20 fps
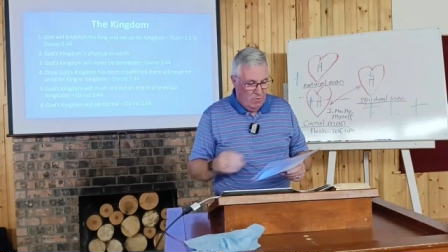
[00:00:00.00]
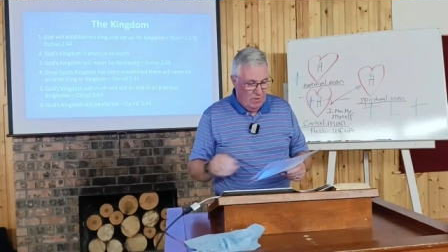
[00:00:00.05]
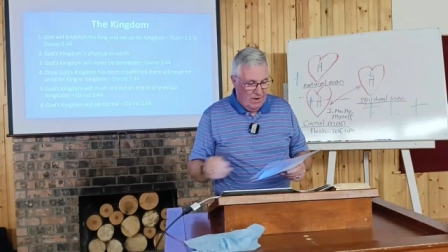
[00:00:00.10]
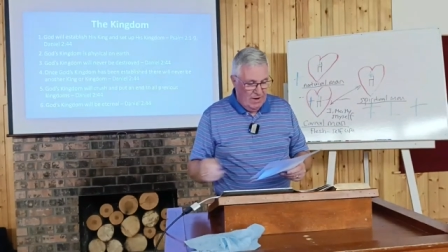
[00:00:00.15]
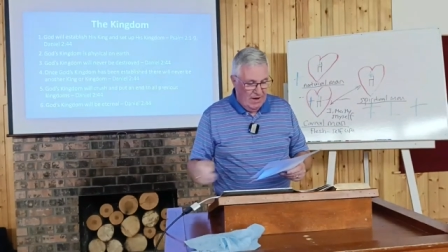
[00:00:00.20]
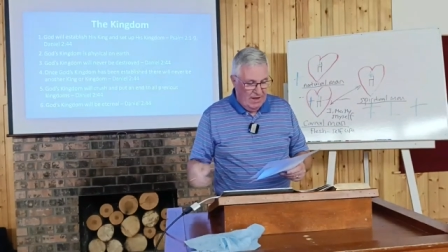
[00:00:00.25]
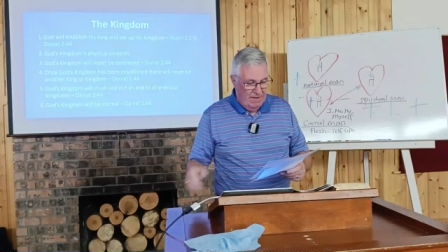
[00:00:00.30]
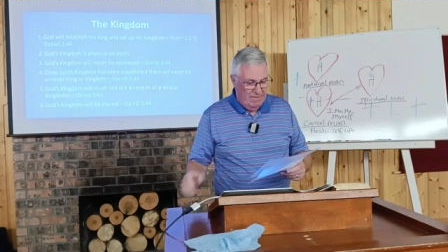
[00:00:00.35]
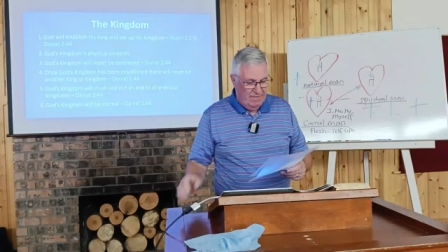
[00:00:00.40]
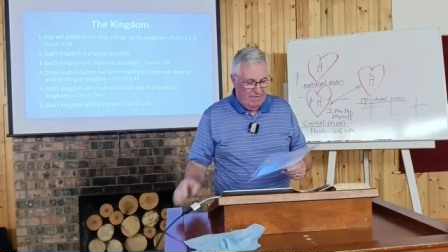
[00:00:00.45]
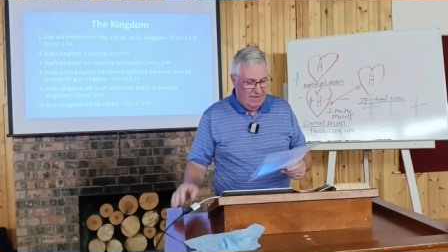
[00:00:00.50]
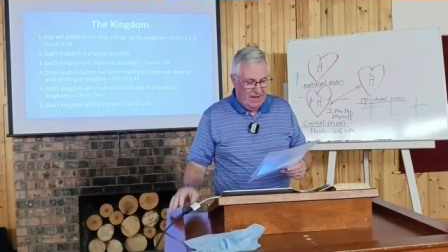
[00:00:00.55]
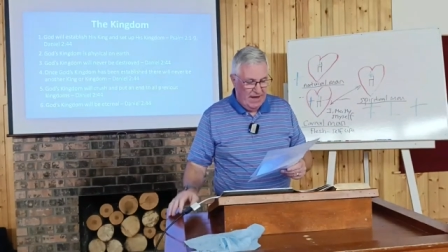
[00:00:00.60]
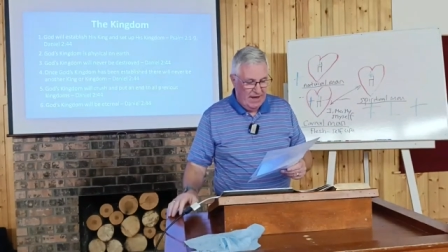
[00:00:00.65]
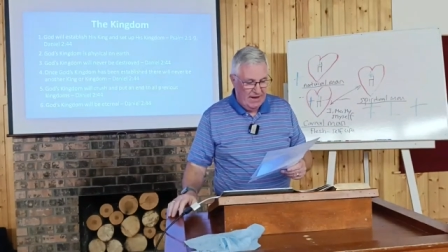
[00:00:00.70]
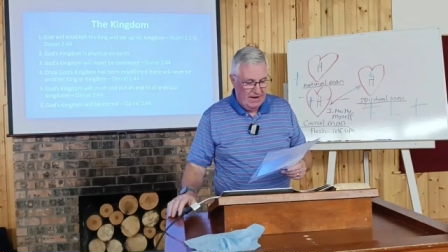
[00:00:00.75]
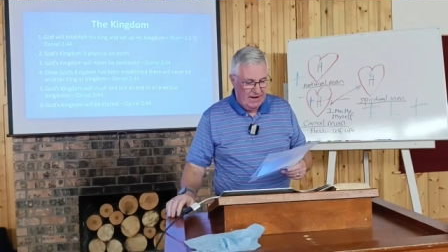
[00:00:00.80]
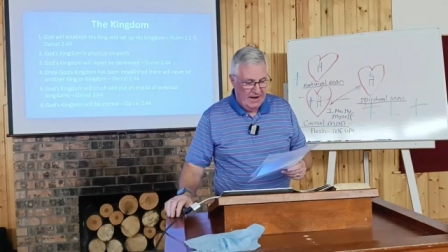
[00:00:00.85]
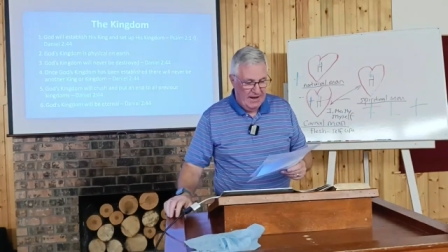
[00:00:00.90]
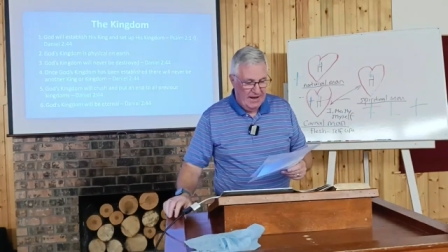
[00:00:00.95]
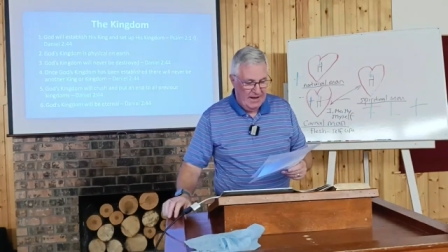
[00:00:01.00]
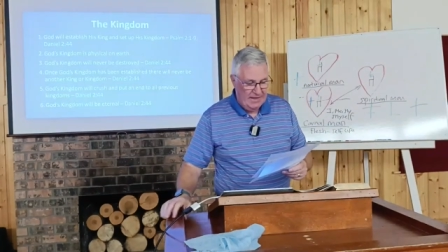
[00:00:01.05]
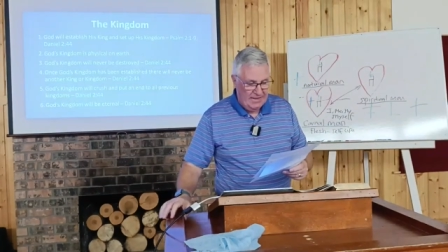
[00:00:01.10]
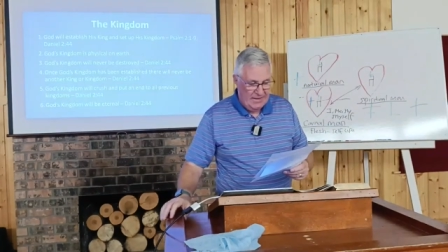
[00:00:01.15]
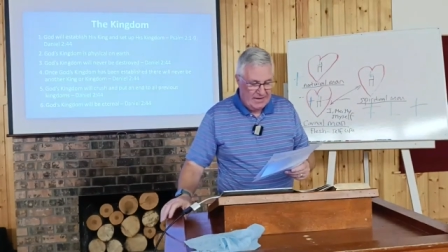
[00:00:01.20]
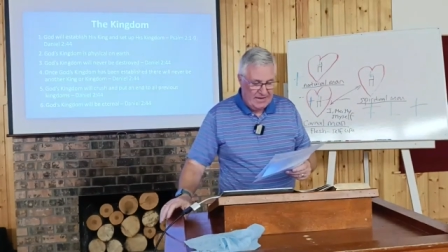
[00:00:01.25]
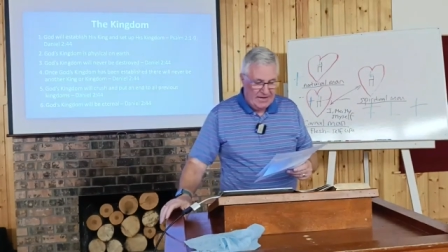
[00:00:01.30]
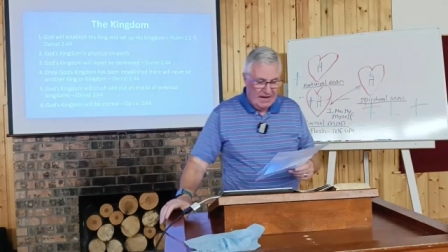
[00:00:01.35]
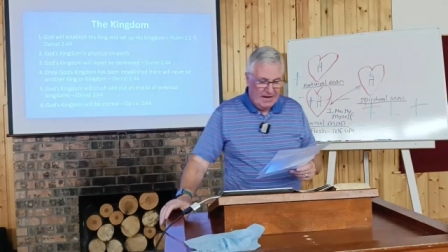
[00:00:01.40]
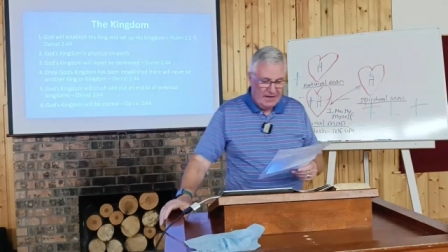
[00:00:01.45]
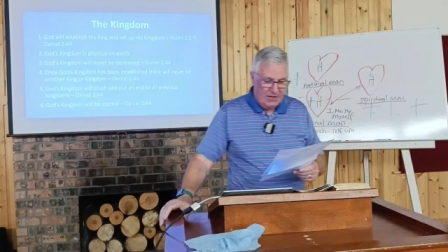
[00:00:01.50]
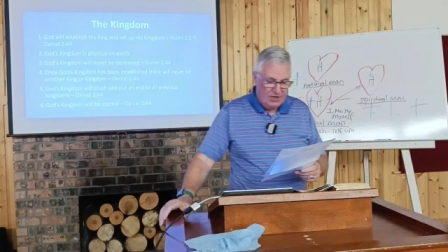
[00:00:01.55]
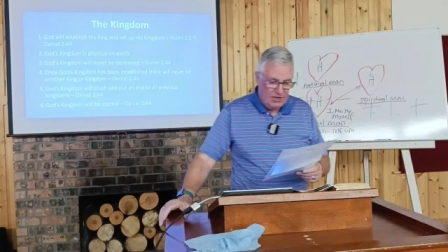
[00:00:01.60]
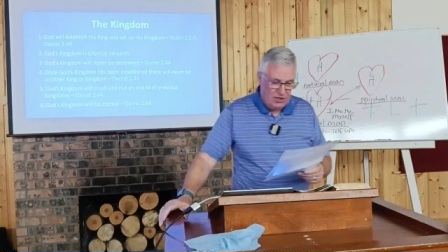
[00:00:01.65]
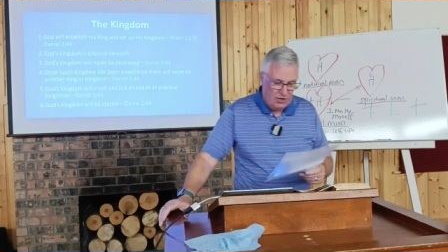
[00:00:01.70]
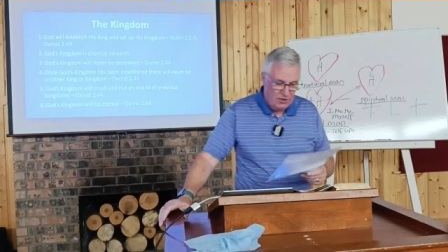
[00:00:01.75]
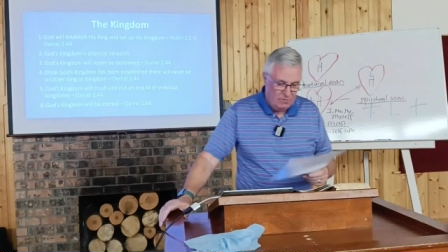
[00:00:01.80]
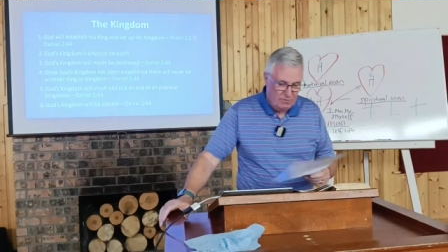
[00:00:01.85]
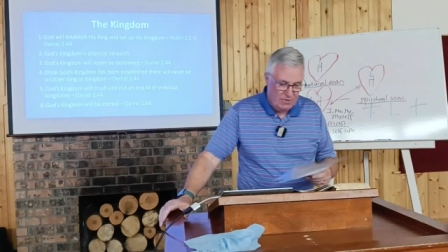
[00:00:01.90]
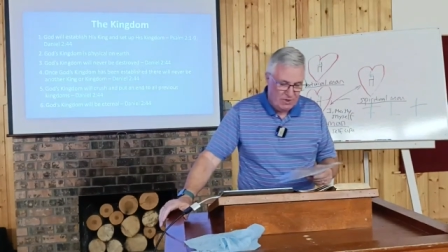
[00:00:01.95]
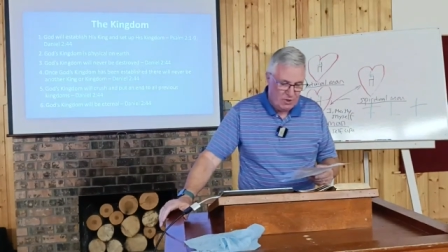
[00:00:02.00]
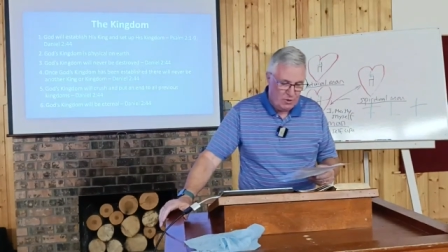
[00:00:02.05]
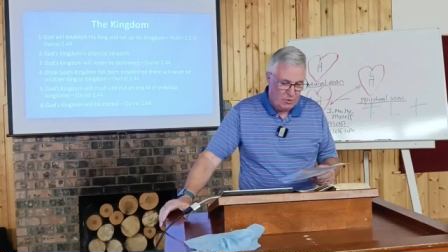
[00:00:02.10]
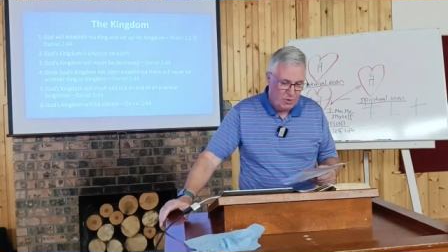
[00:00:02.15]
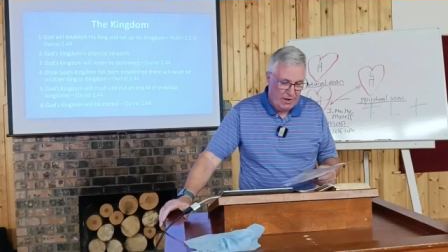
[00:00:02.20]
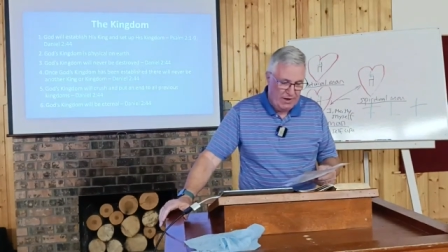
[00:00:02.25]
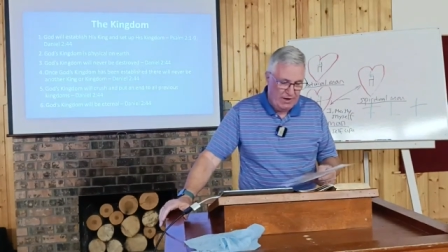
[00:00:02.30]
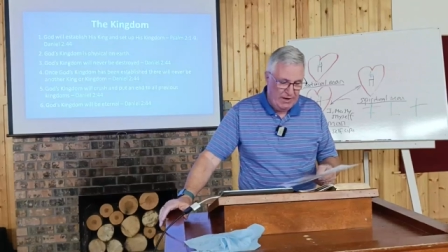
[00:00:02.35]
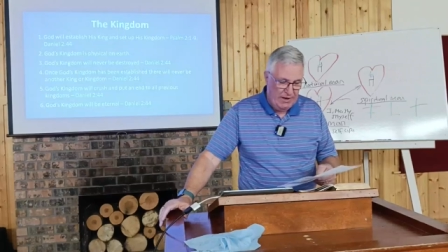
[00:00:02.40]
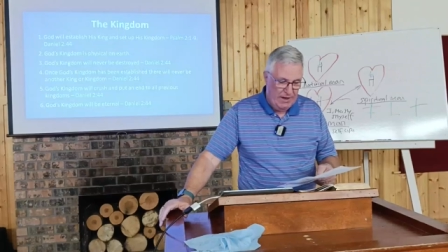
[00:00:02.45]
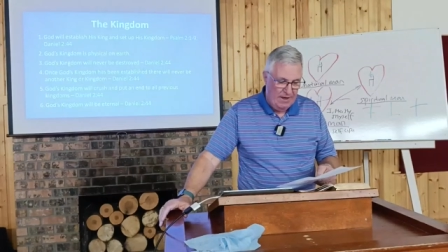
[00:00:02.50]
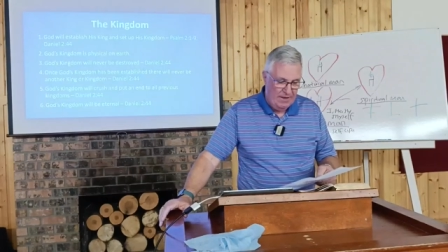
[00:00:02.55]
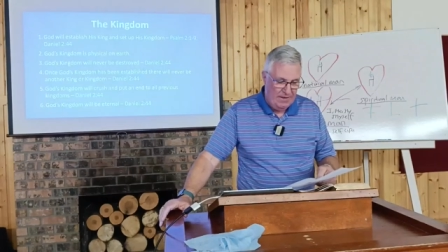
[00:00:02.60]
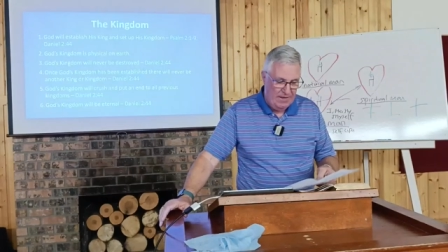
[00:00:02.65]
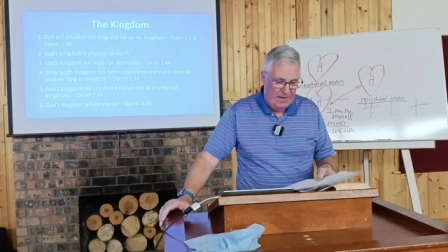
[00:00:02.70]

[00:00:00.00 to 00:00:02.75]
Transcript: We live then in the tension between